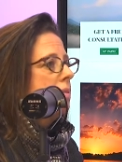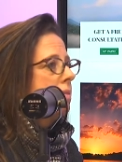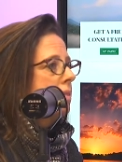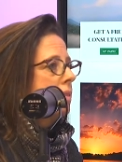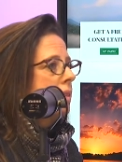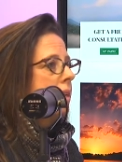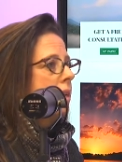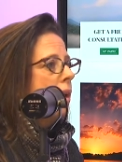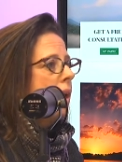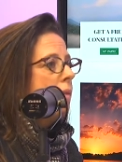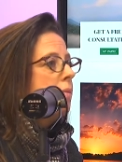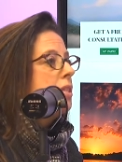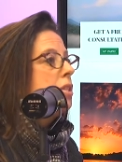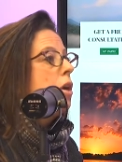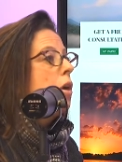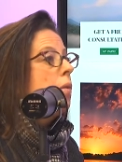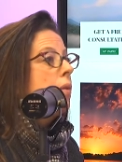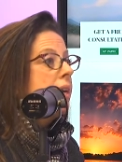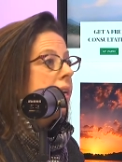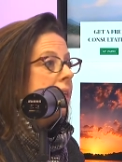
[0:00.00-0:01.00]
you know, I was
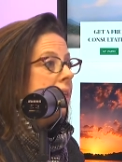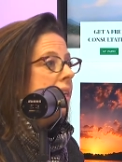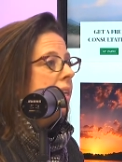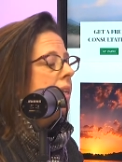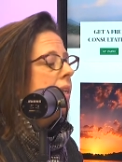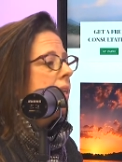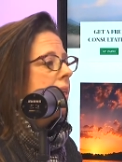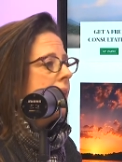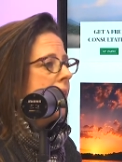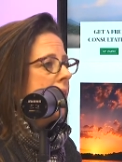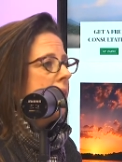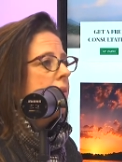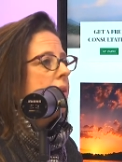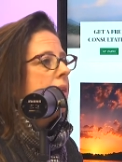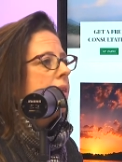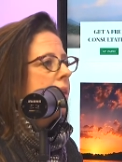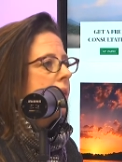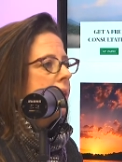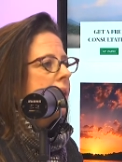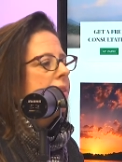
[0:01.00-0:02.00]
already in
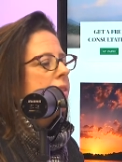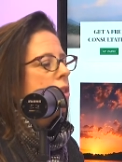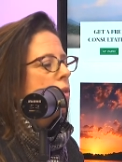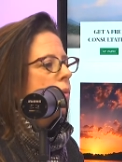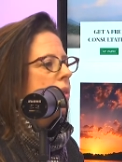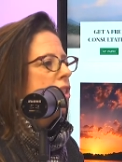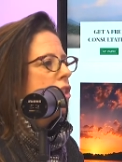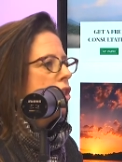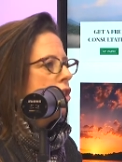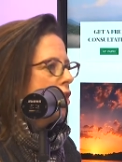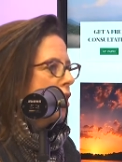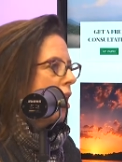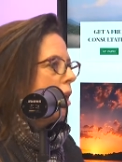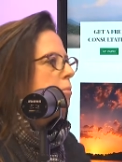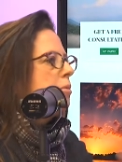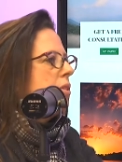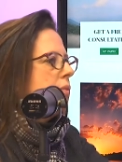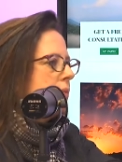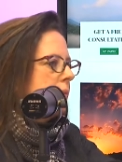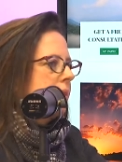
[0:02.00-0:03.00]
accounting and had switched okay.
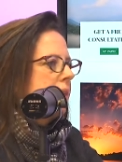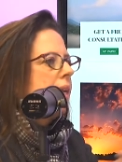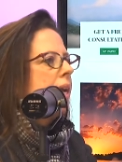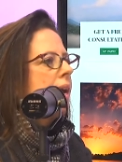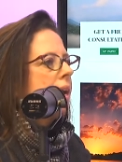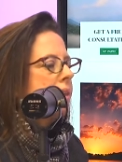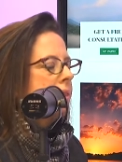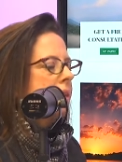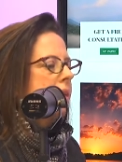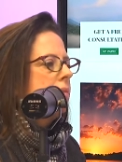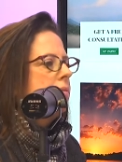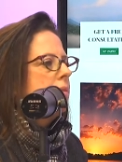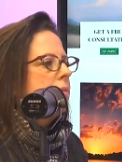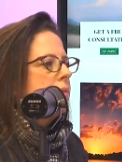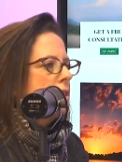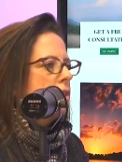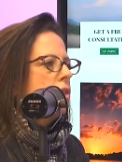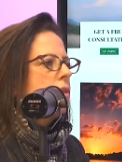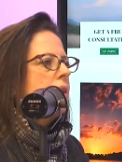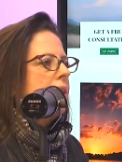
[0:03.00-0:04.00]
jobs from the guy that
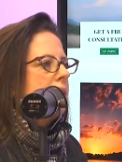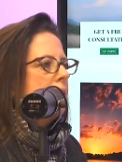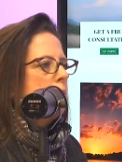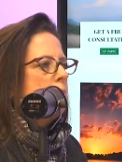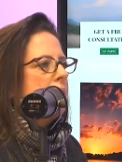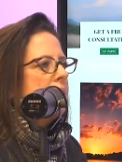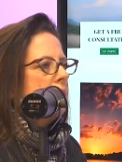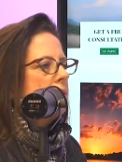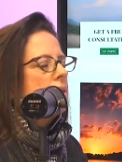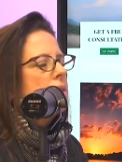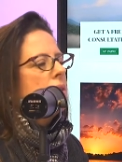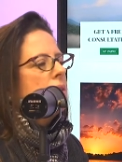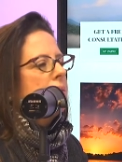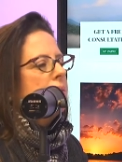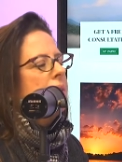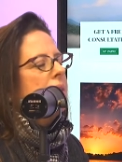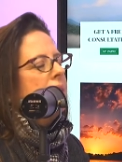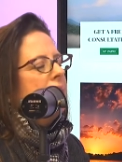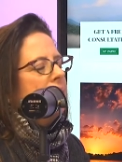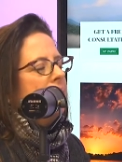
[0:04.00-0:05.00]
was training me. So,
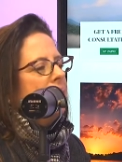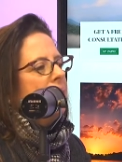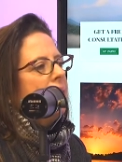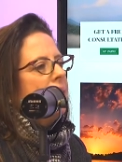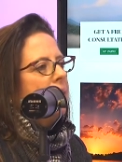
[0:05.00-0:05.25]
okay.